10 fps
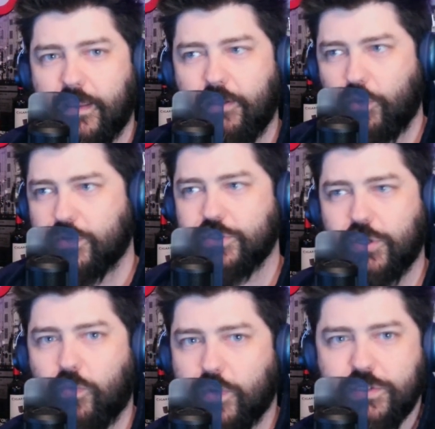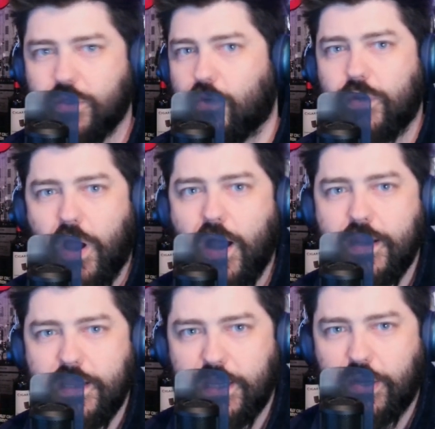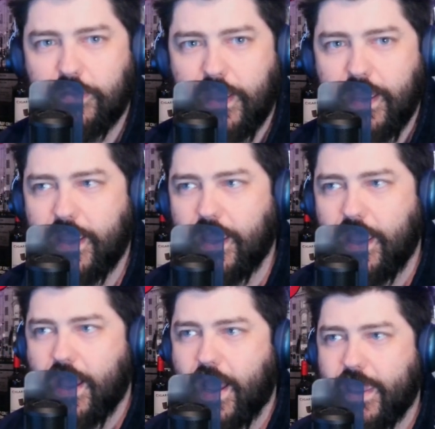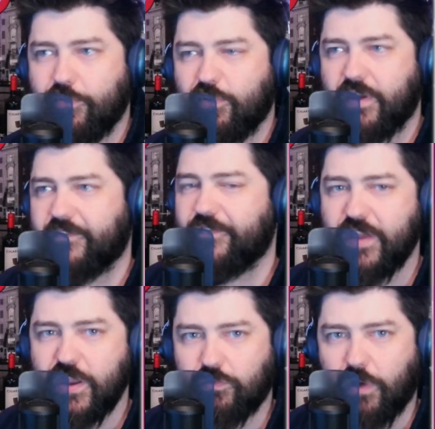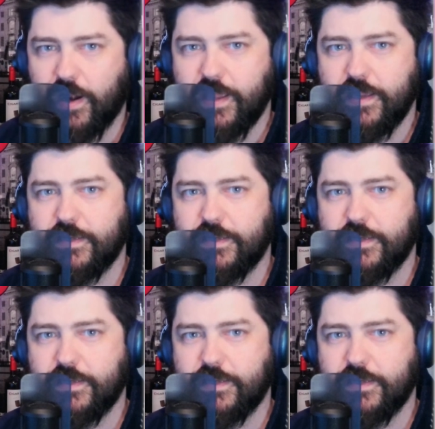Like, what's going on here? Like, I can't put my finger on it,